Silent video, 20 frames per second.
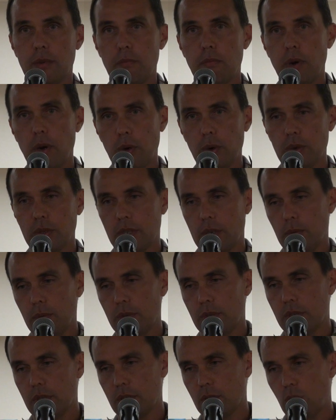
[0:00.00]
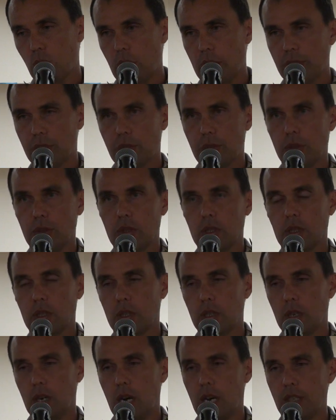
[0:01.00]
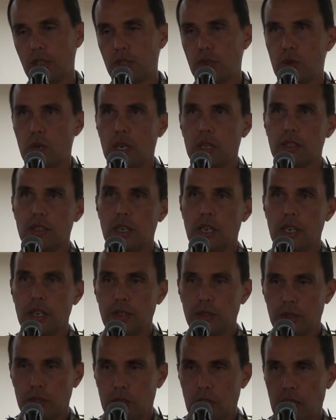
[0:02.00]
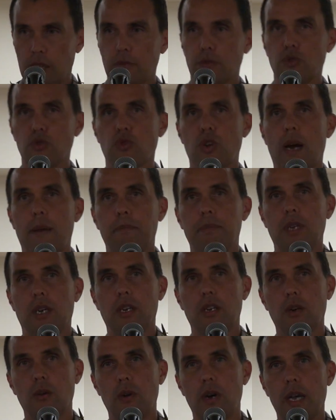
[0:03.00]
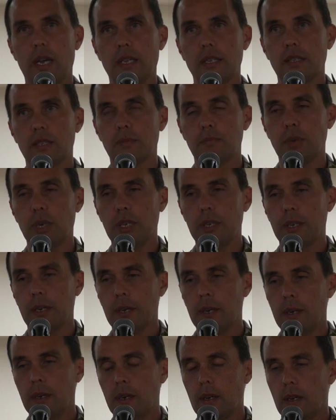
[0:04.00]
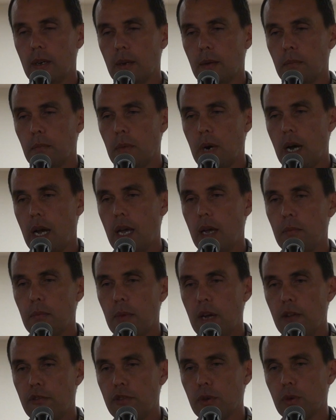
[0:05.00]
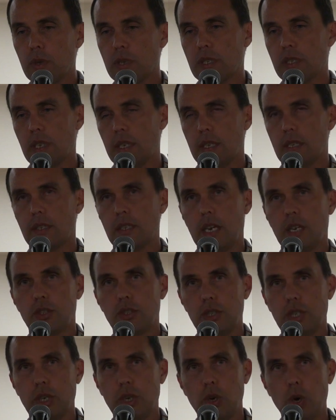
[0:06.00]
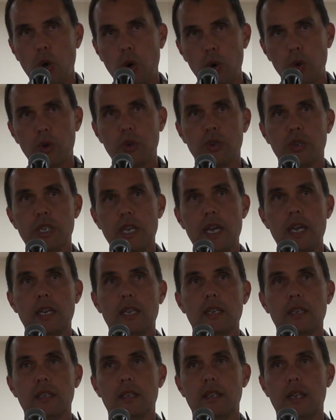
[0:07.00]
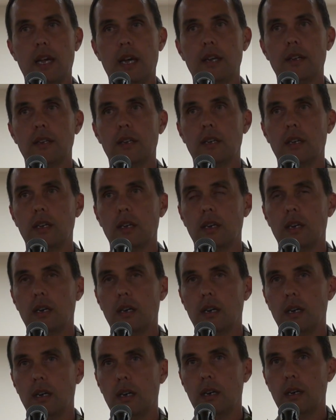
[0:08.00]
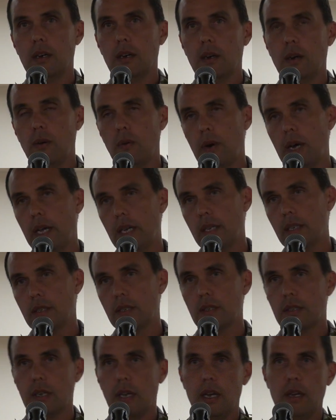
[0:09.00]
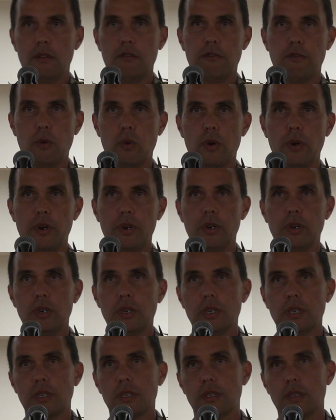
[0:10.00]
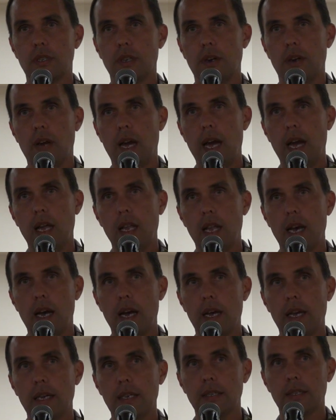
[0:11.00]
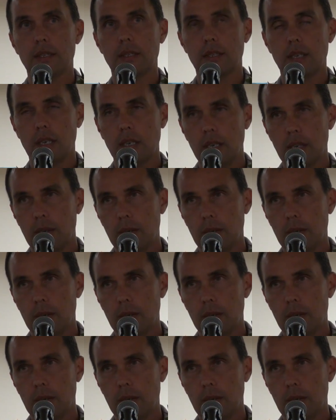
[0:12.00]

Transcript: imposed. It was this Western construct just kind of dropped on Hawaiians. But my view is that it's actually co-created, that Hawaiians and foreigners, their allies,